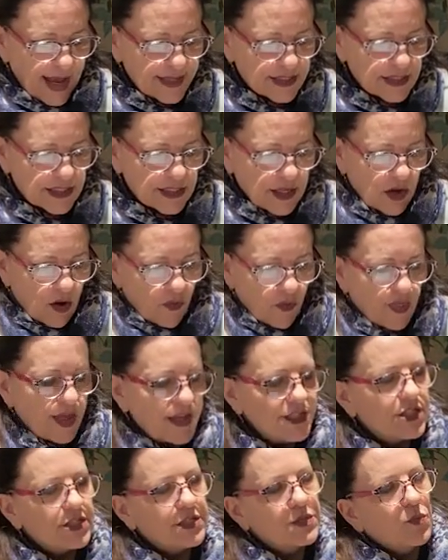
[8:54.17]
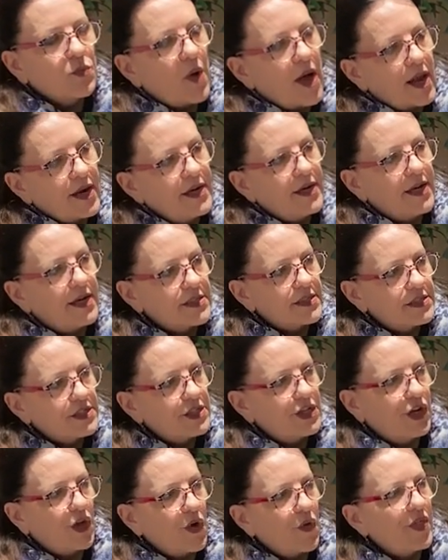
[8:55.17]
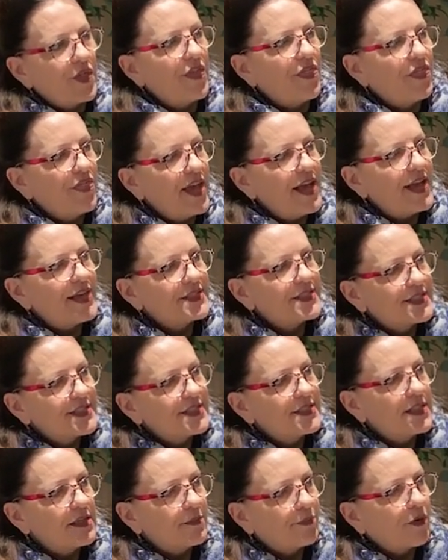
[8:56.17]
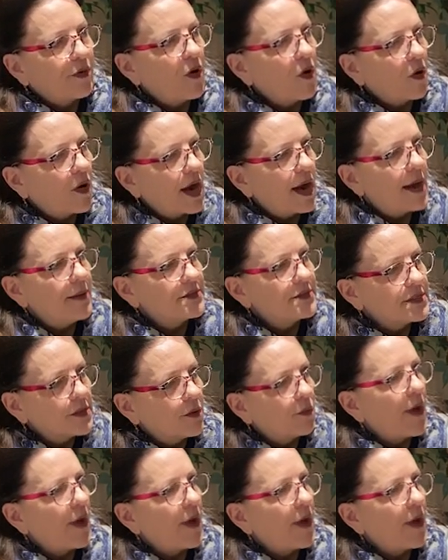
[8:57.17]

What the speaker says: And so they just wanted us to know that thanks to the programs,